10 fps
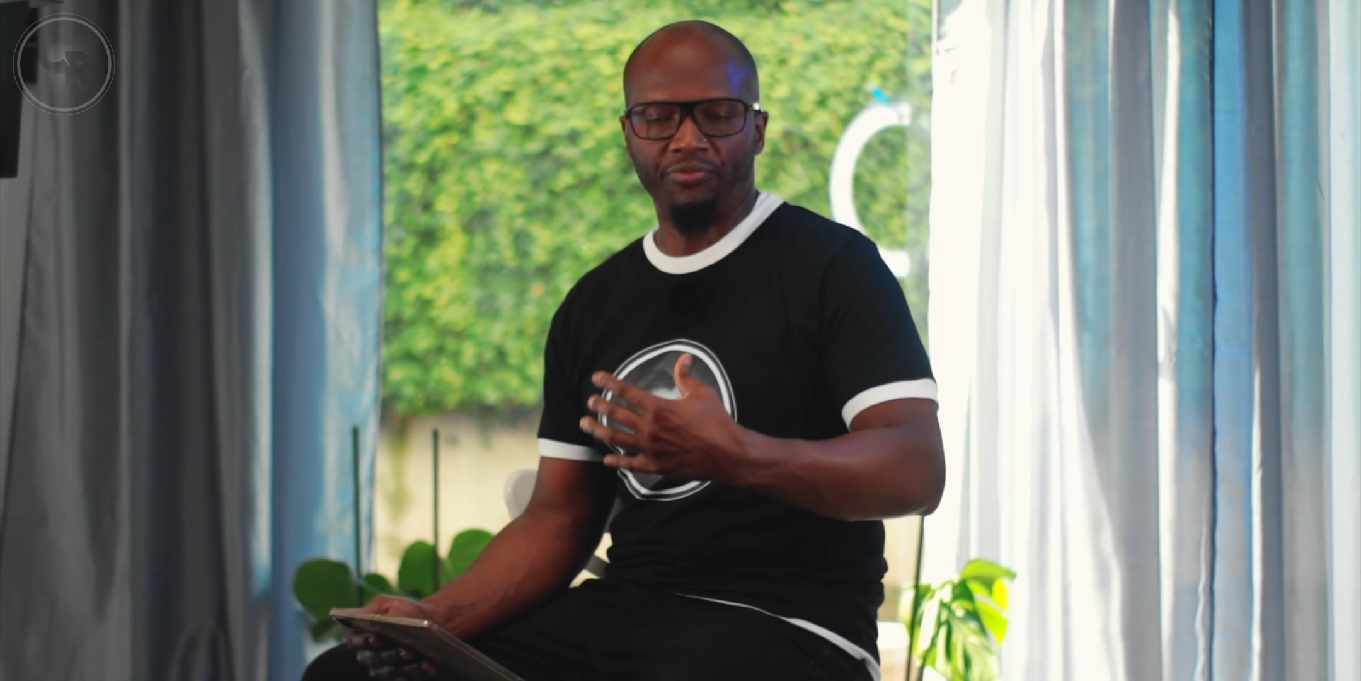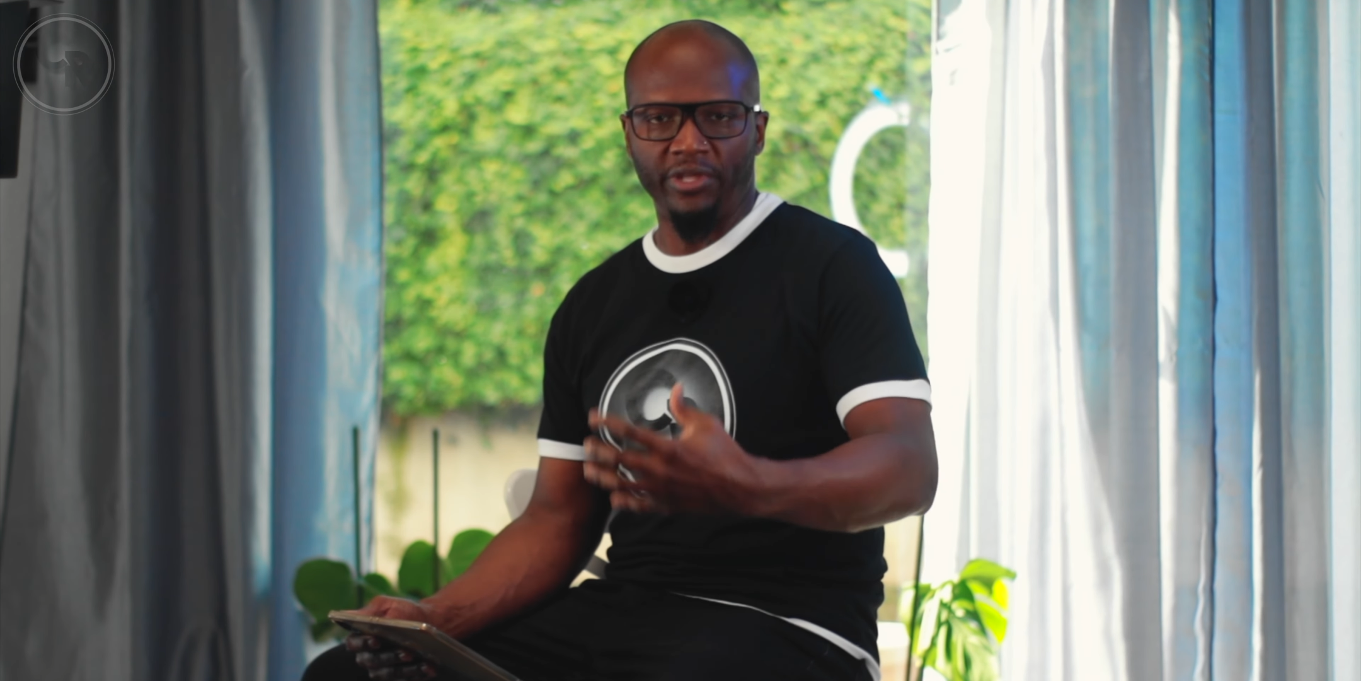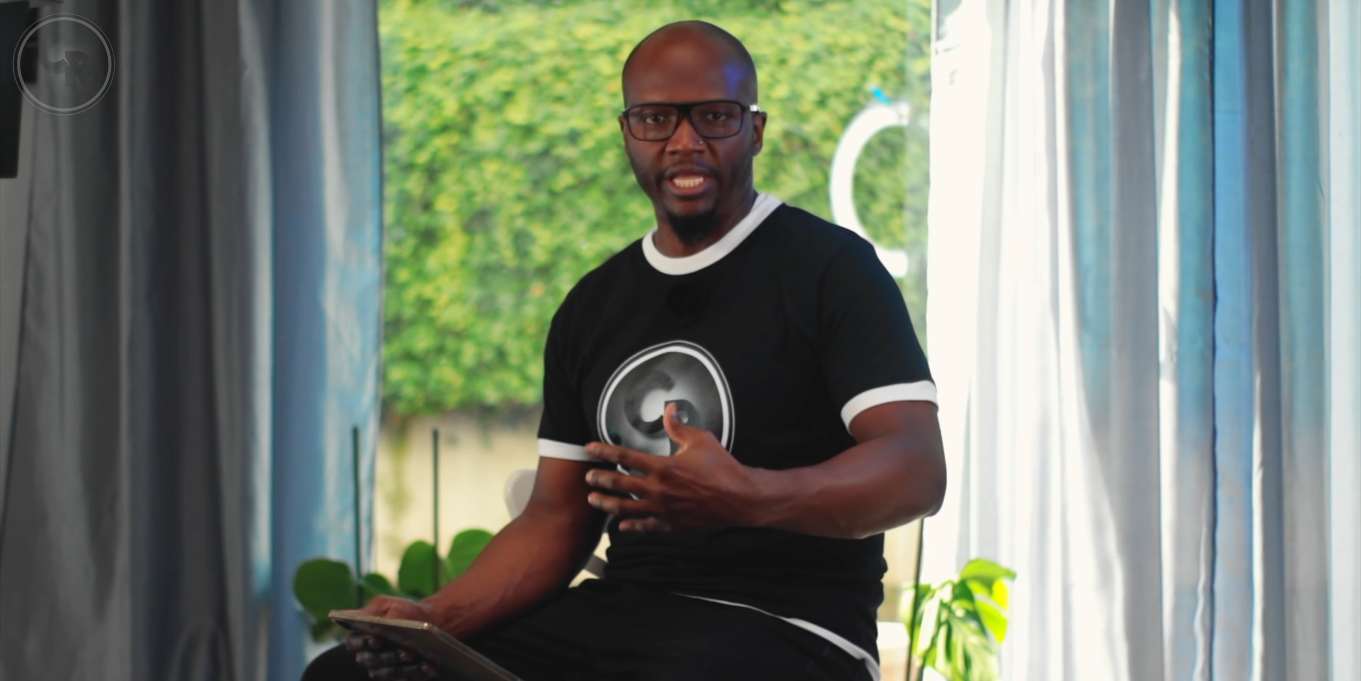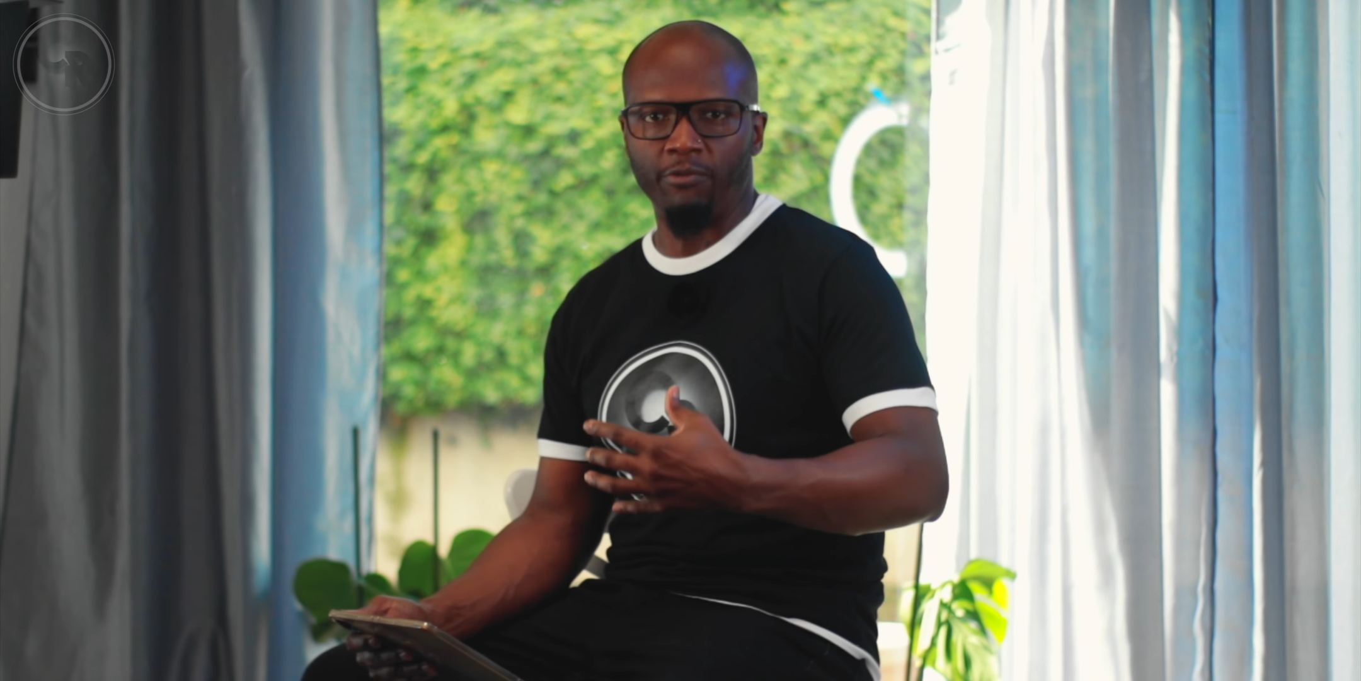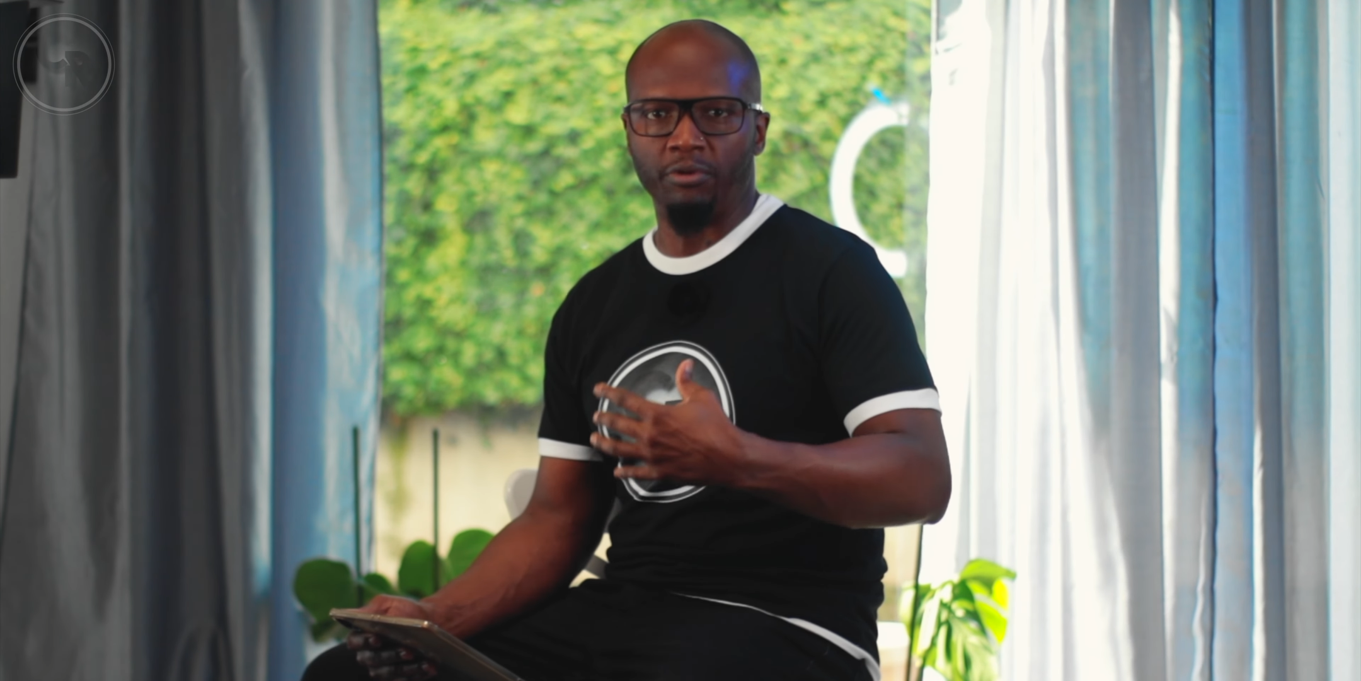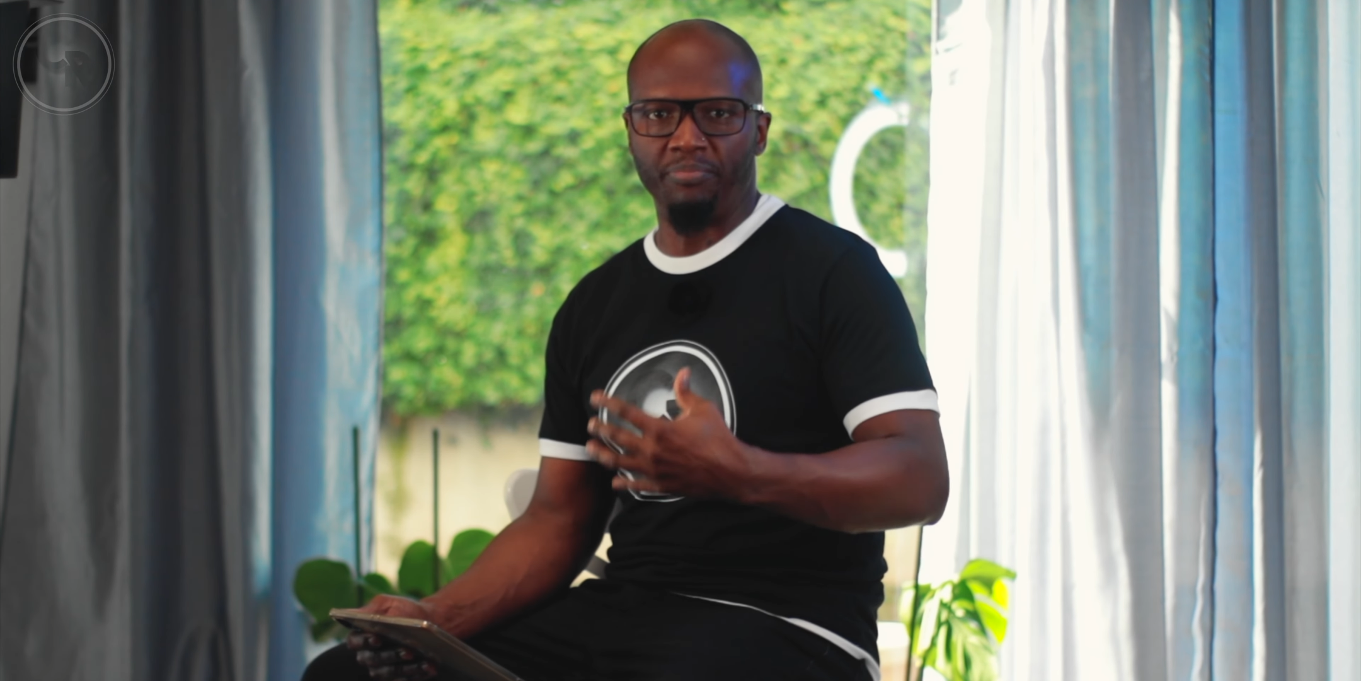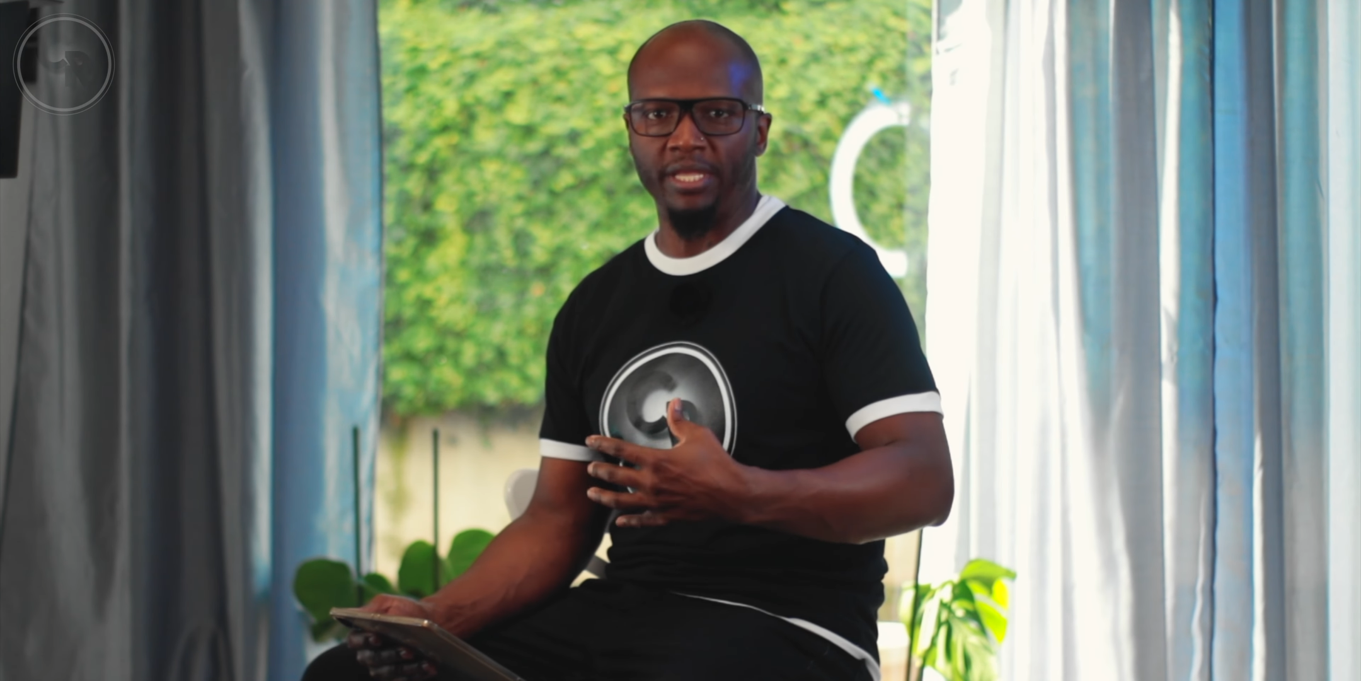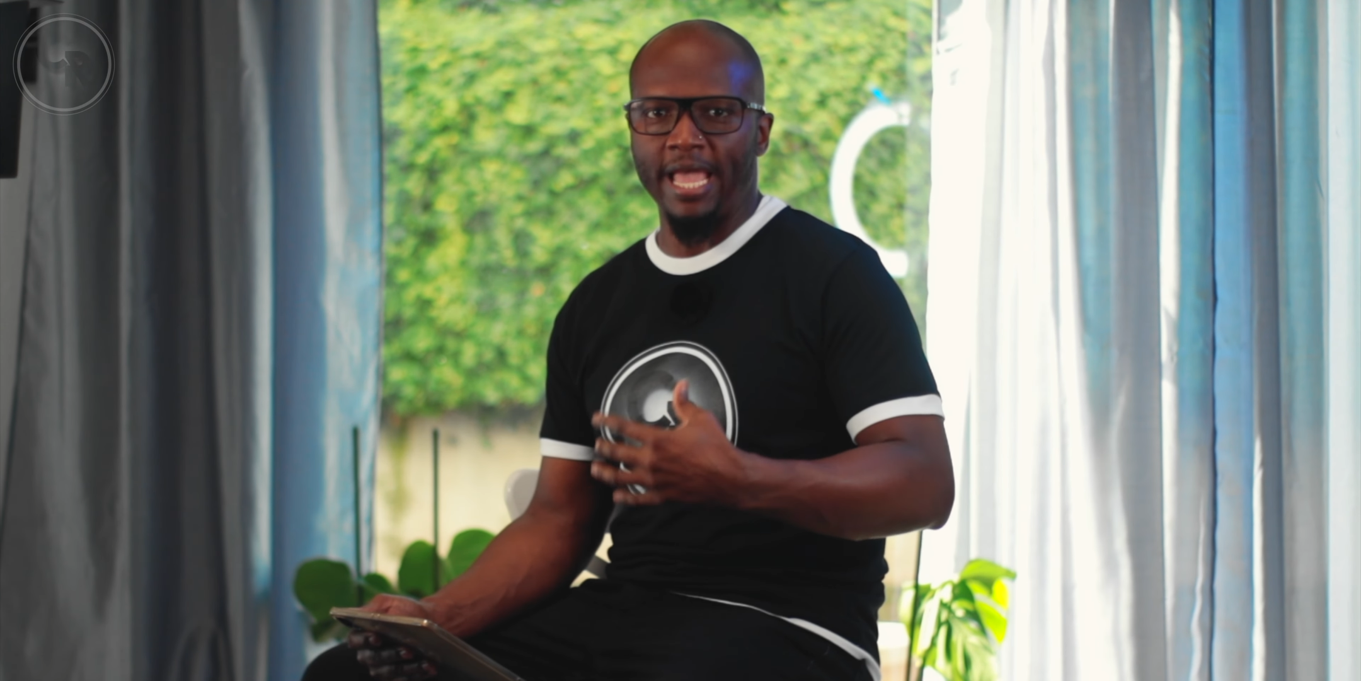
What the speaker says: think it would be